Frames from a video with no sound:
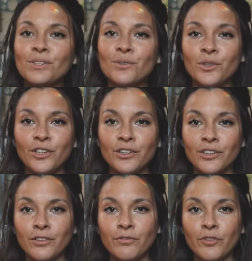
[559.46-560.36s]
was
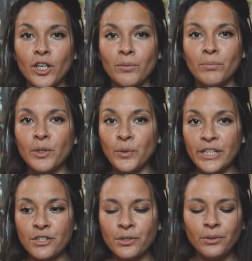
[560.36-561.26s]
ordered from No
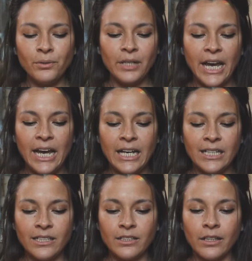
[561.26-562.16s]
Issue,
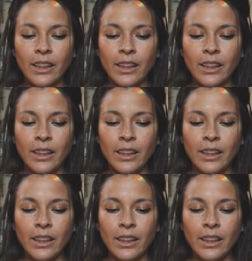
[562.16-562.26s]
and